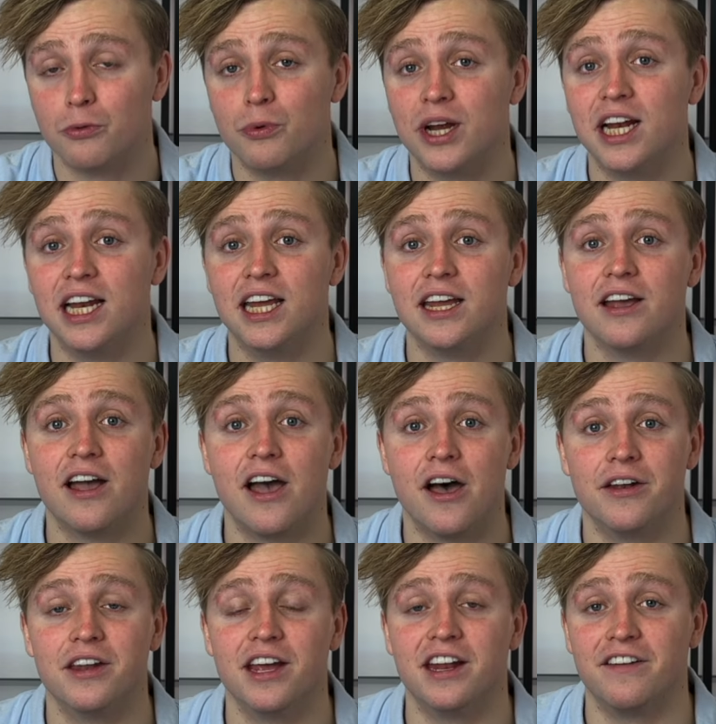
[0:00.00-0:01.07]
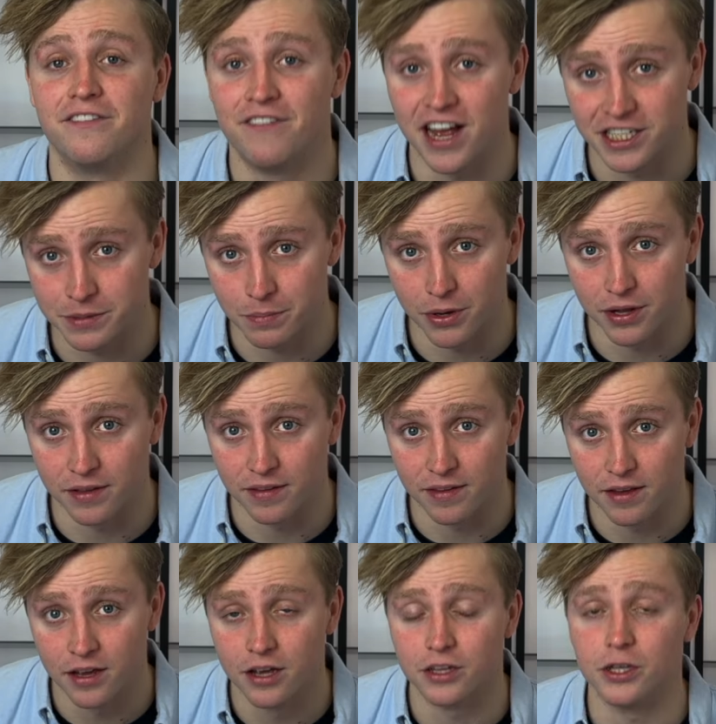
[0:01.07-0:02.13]
really an investment.
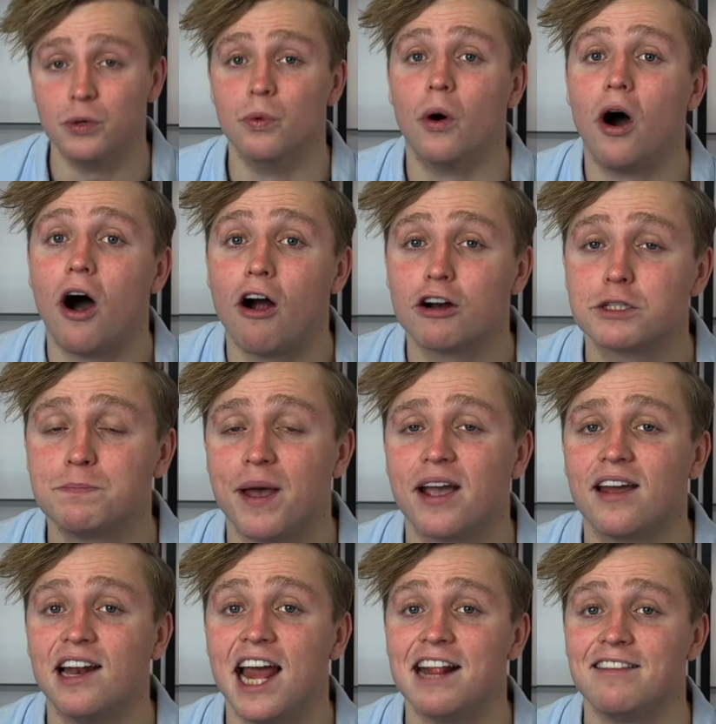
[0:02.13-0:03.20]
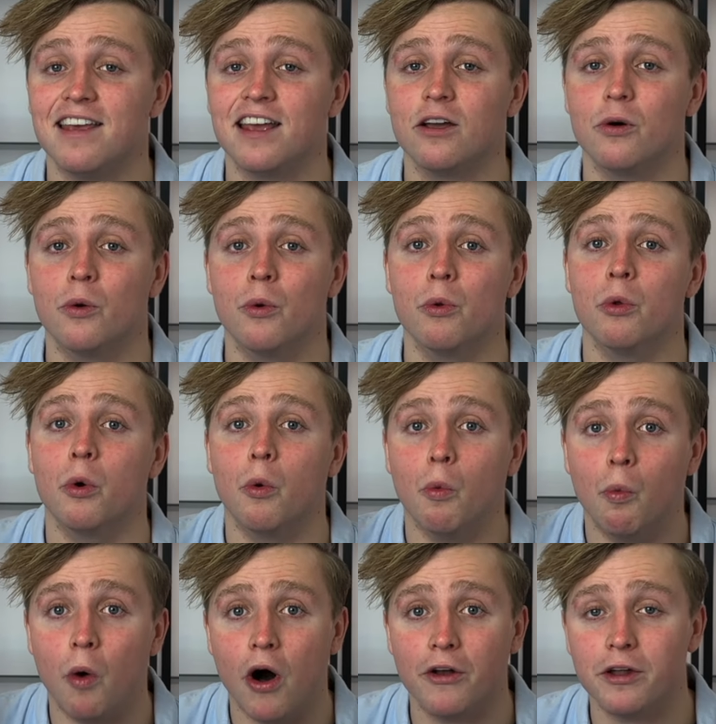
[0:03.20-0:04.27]
You are speculating on
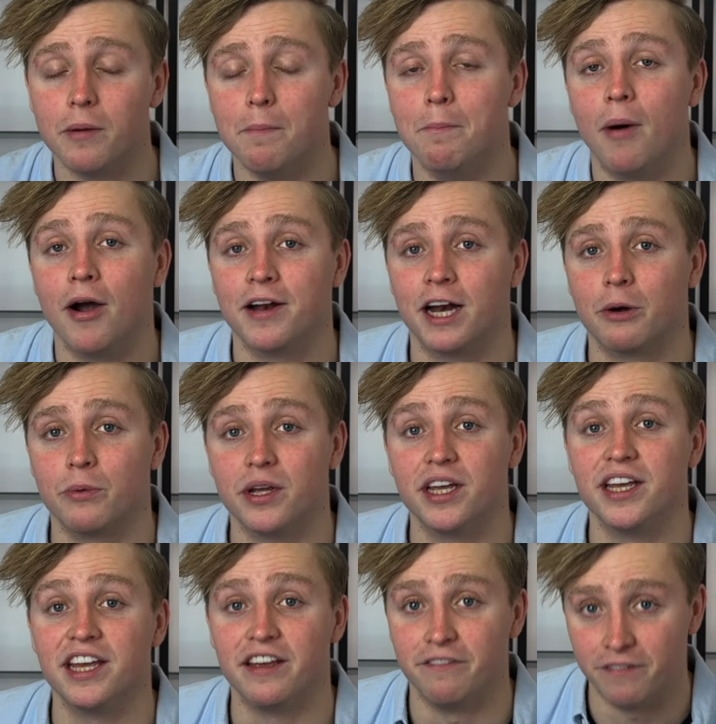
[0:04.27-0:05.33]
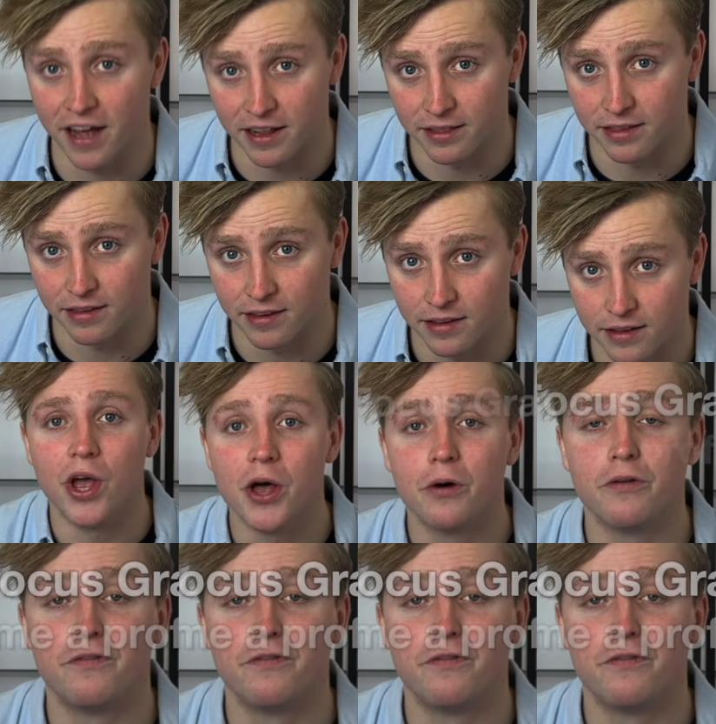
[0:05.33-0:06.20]
one binary event. Will